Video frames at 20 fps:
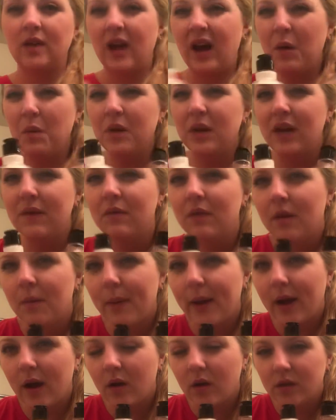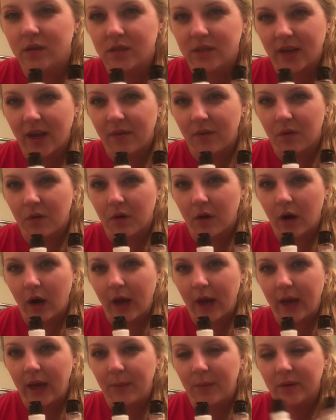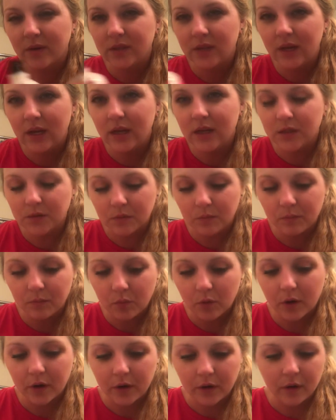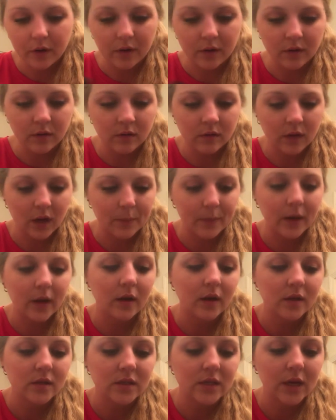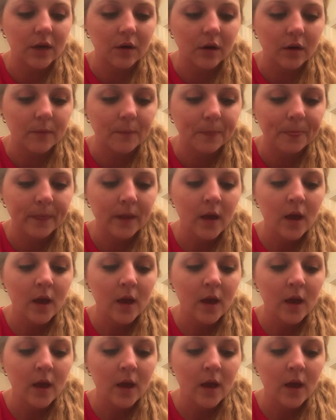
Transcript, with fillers: I would give it about a 7 or 8 because it is pretty good, I mean, considering.